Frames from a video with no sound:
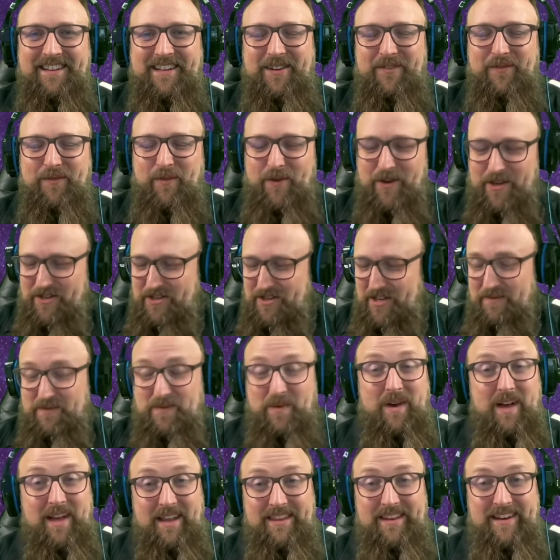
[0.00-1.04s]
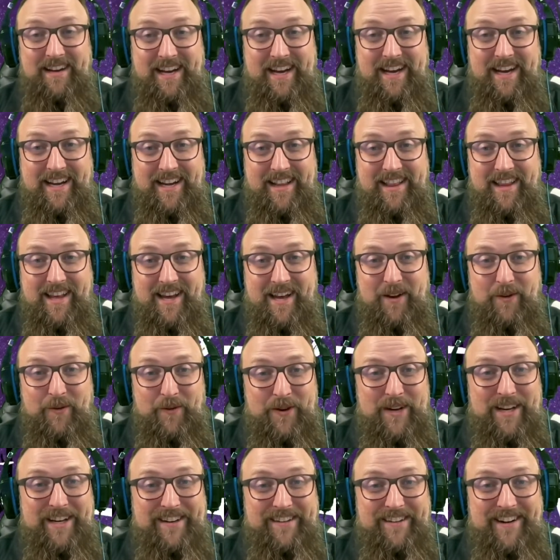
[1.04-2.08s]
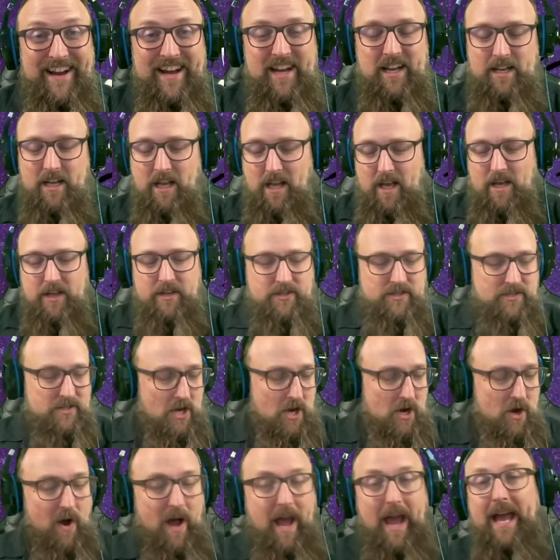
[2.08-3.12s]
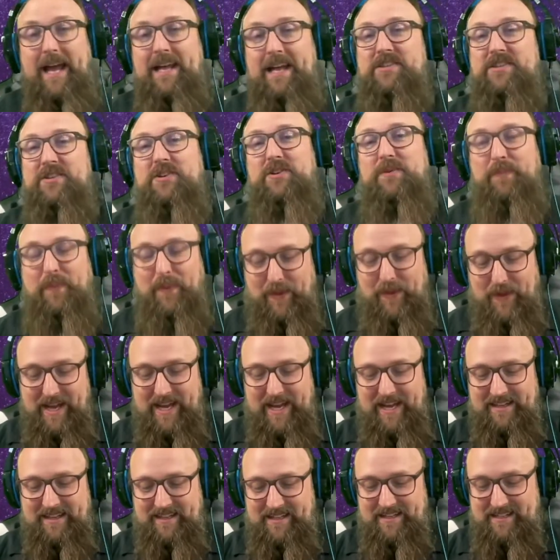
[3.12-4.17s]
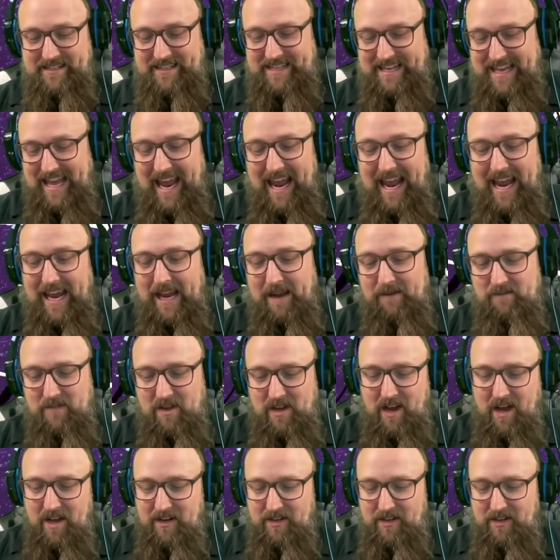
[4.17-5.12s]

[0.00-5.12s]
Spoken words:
of wood chips. Well, they're eating a lot of wood, right? So as you're playing this game, not